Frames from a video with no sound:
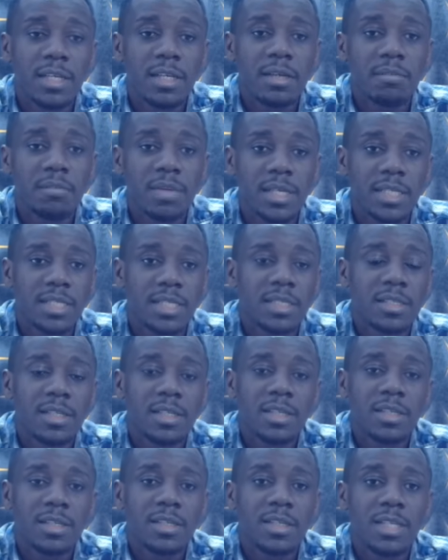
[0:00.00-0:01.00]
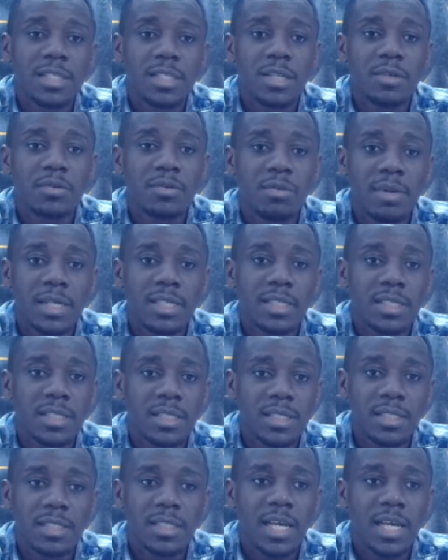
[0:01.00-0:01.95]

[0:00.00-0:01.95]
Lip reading: but Lisandro Martinez,